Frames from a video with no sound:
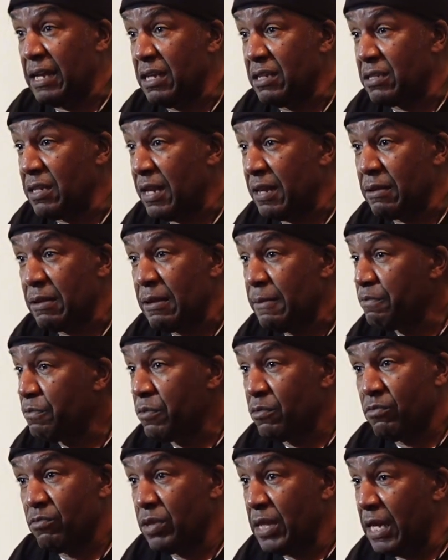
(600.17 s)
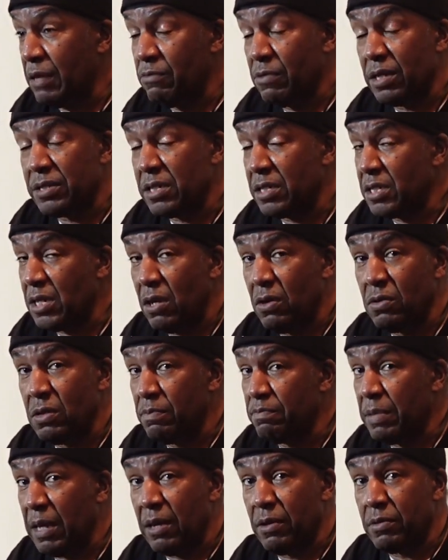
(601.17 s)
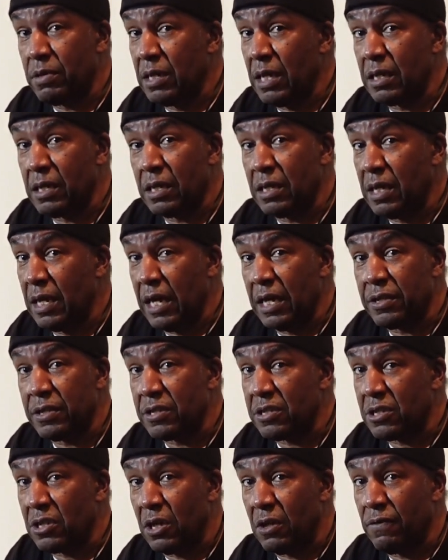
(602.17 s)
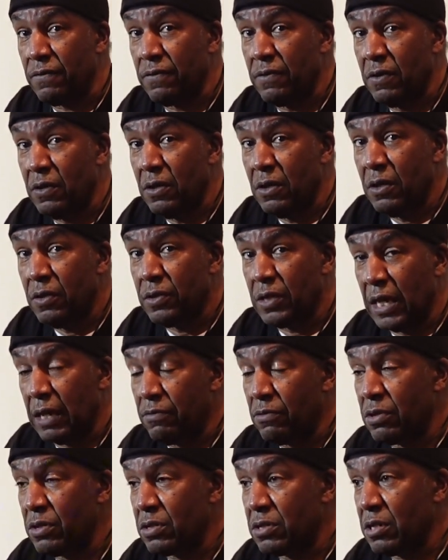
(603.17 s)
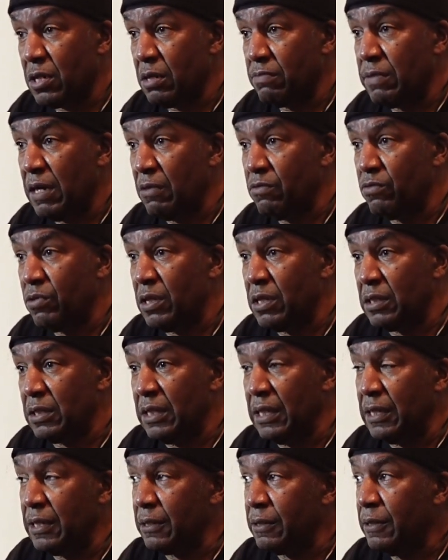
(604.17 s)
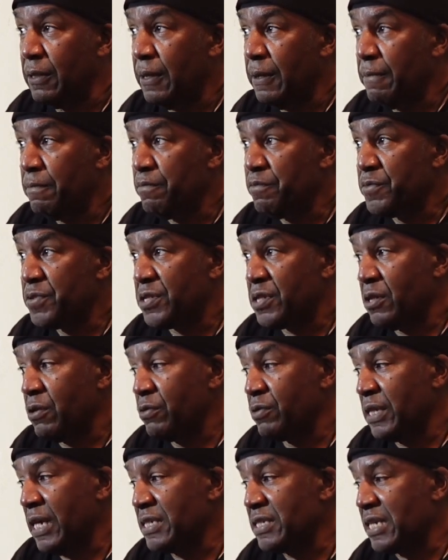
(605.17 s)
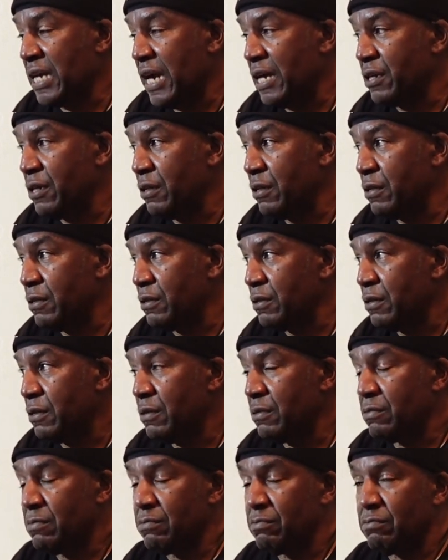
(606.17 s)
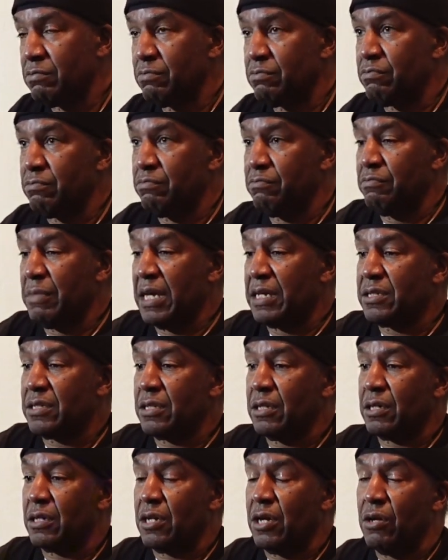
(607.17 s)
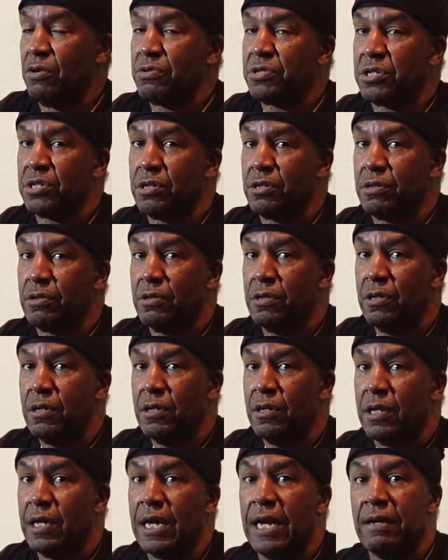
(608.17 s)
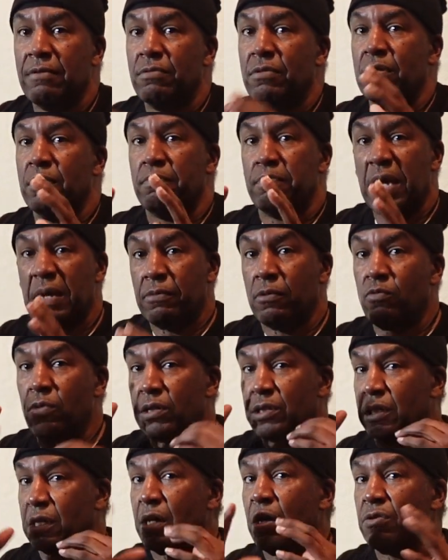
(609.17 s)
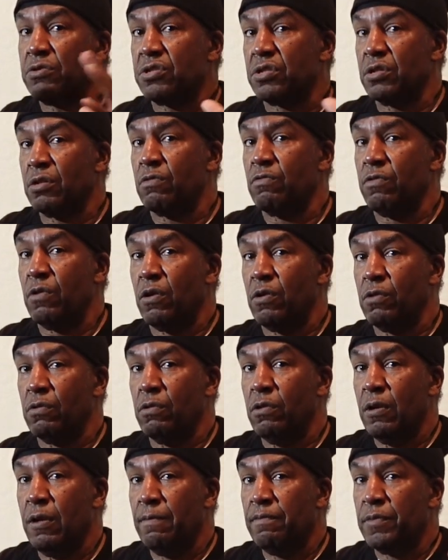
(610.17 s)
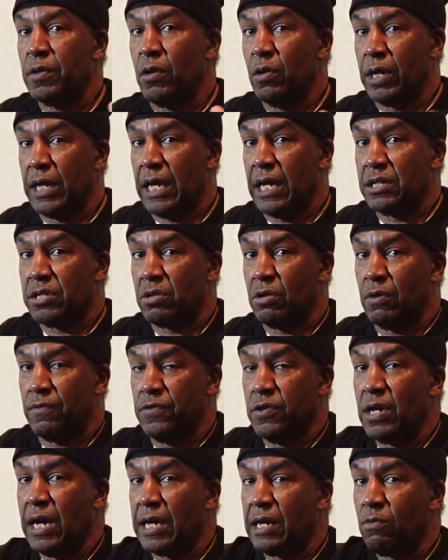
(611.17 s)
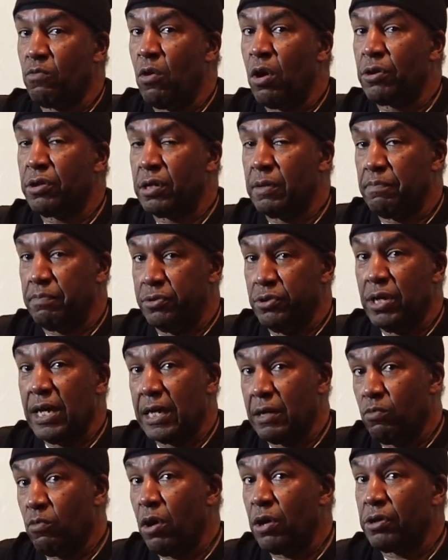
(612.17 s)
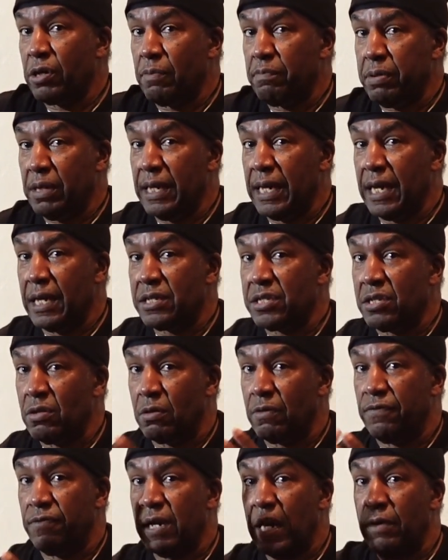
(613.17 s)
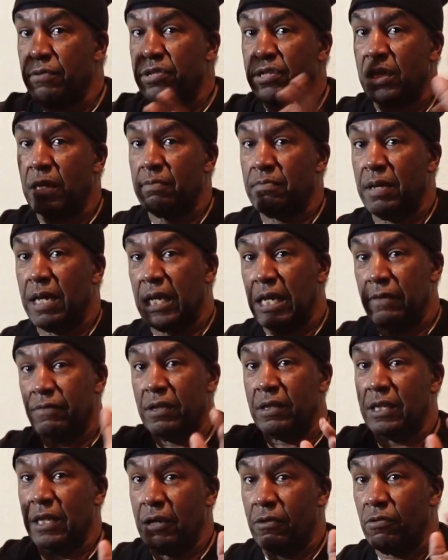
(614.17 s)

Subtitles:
He's like, they wasn't told about none of the other stuff. They weren't told about one thing. So that's kind of makes the culture. People want the culture to grow. Okay, so if you gotta water the plants so the flowers can make everything